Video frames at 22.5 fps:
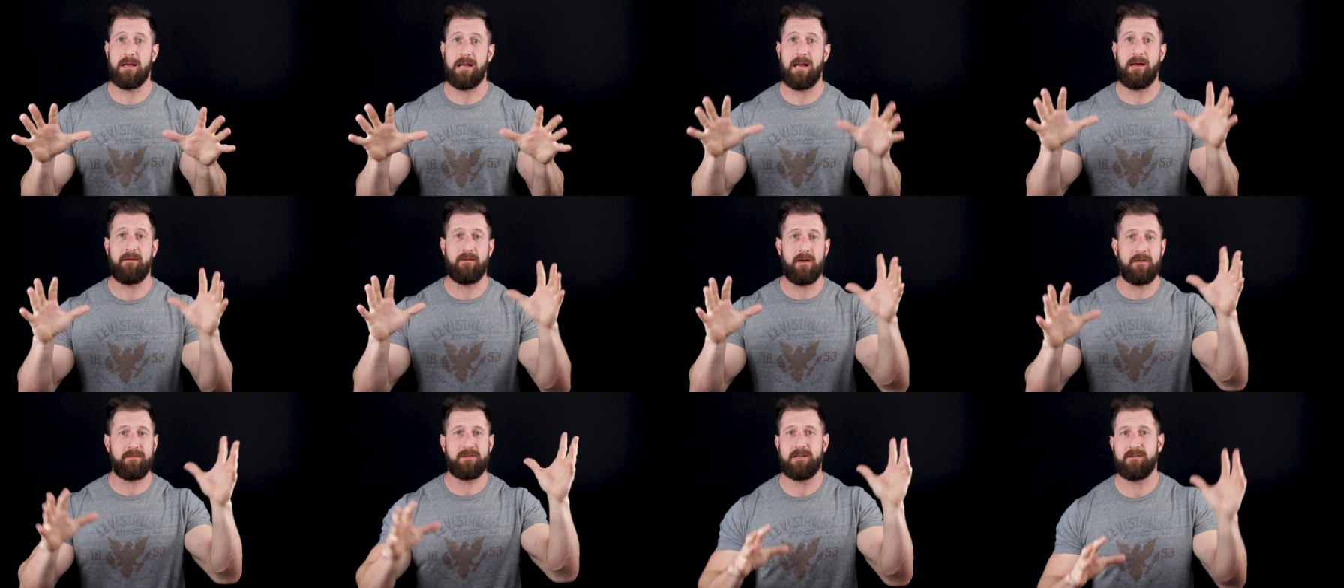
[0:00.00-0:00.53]
And
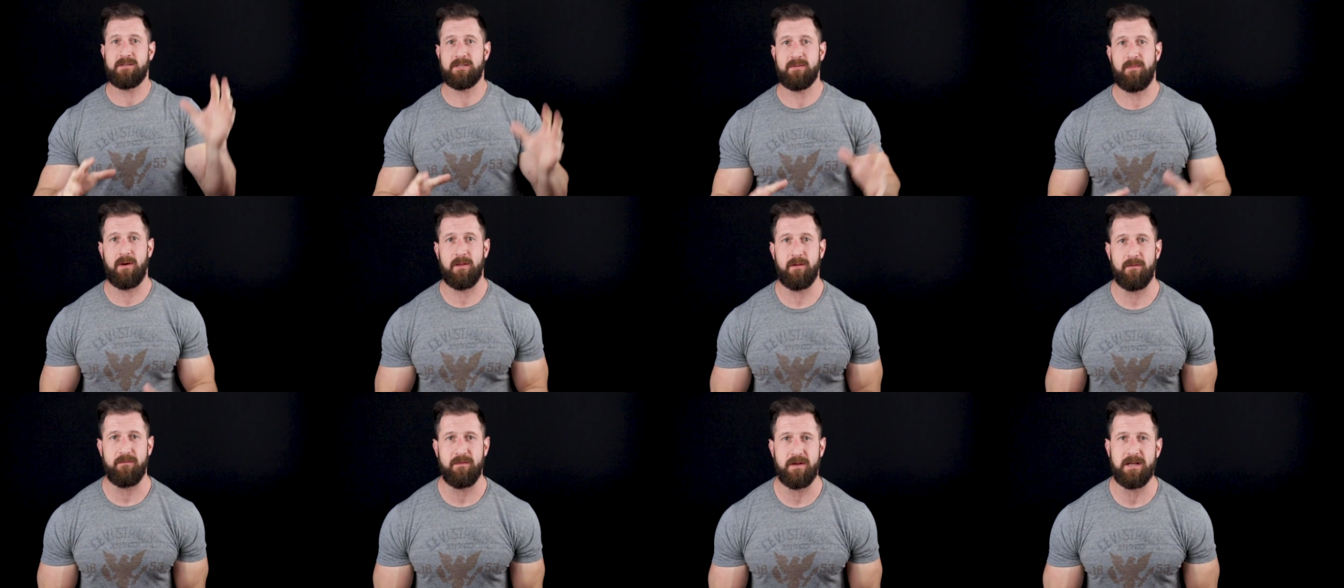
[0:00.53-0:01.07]
I, have seen some
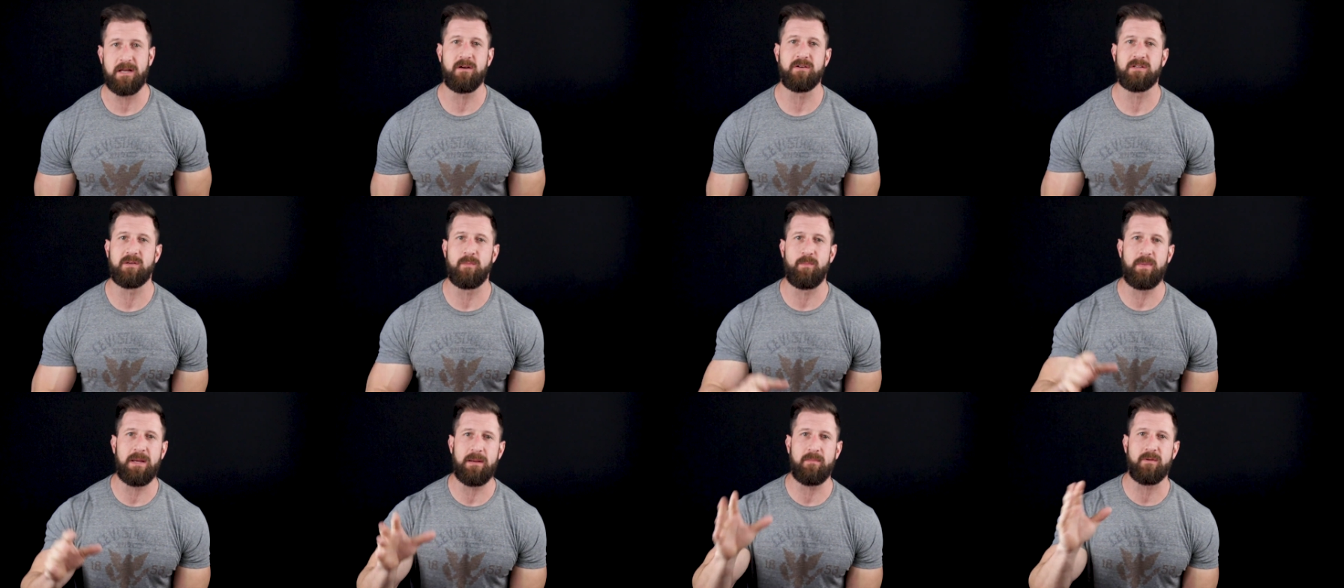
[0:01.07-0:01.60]
other
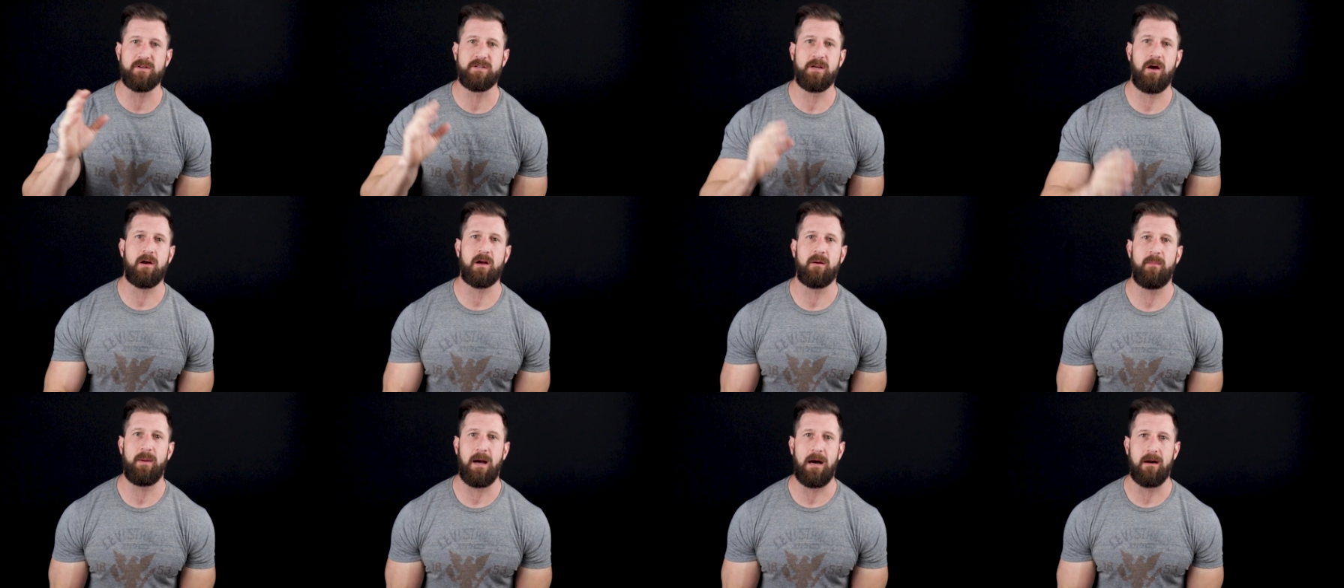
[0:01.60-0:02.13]
videos and people
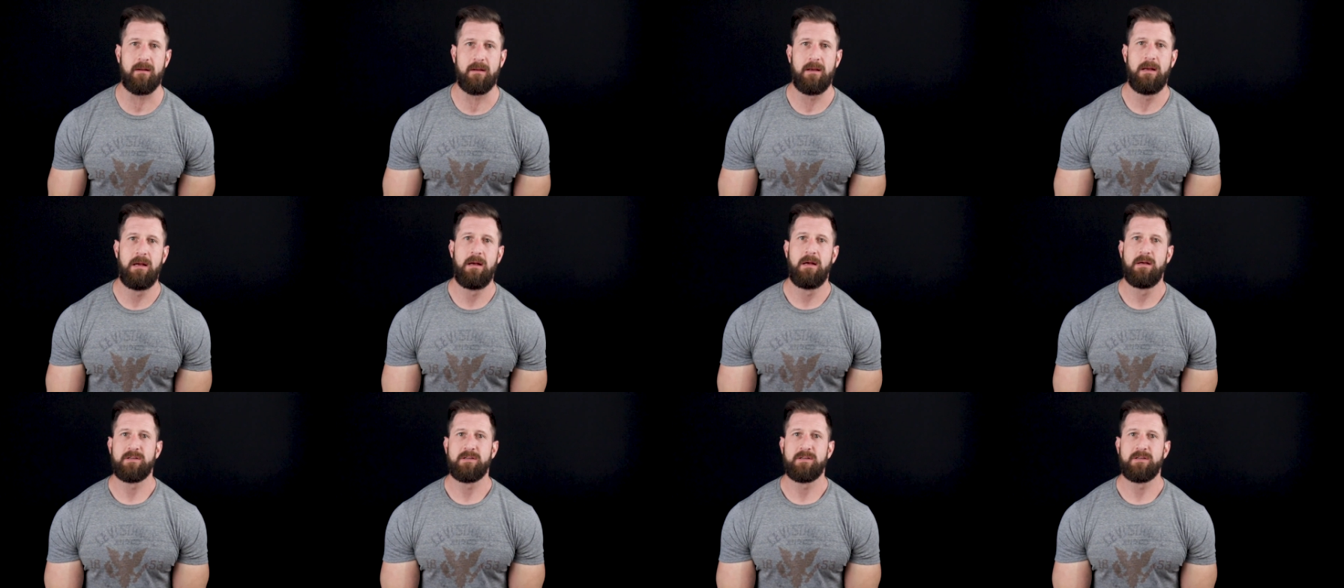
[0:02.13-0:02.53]
talk about